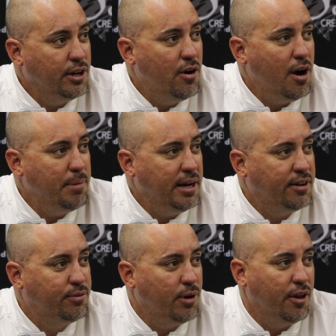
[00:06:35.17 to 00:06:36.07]
You know, I mean,
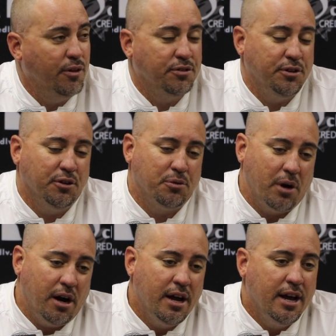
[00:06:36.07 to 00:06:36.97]
it's one of those deals
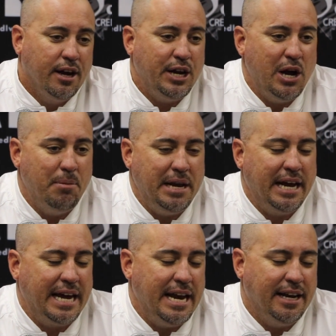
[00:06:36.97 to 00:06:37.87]
where, you know, I mean,
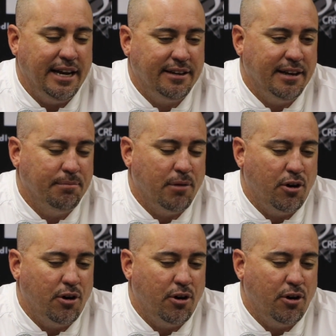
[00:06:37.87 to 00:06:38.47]
again, it,